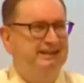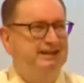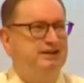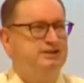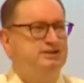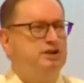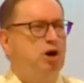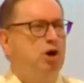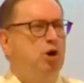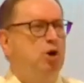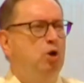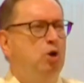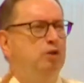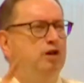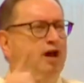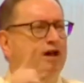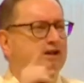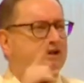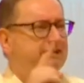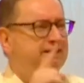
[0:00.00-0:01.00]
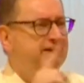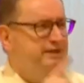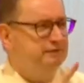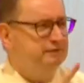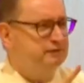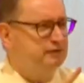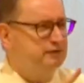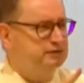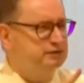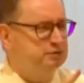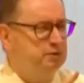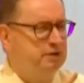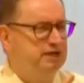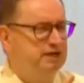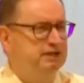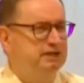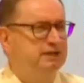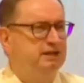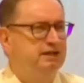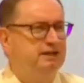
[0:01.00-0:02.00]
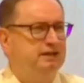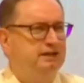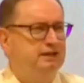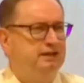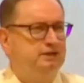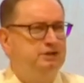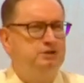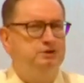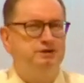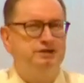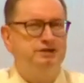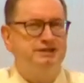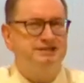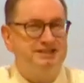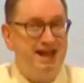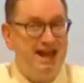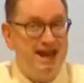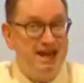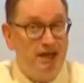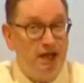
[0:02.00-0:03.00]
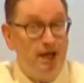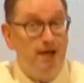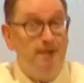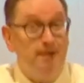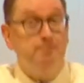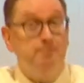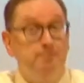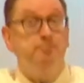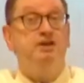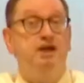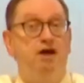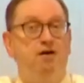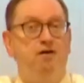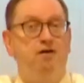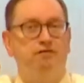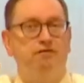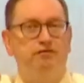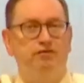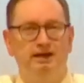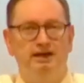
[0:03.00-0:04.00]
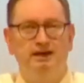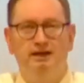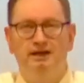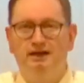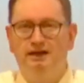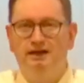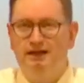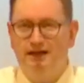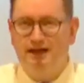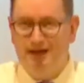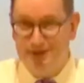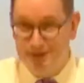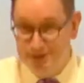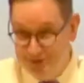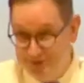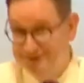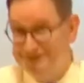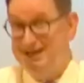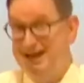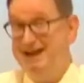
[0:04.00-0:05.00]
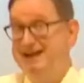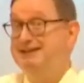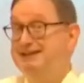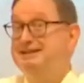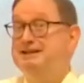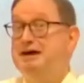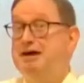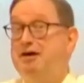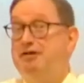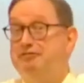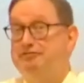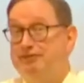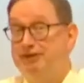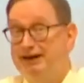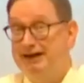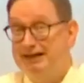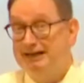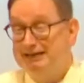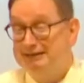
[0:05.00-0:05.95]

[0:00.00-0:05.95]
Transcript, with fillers: There's a whole lot of difference between you can take up the offering and you can take the offering.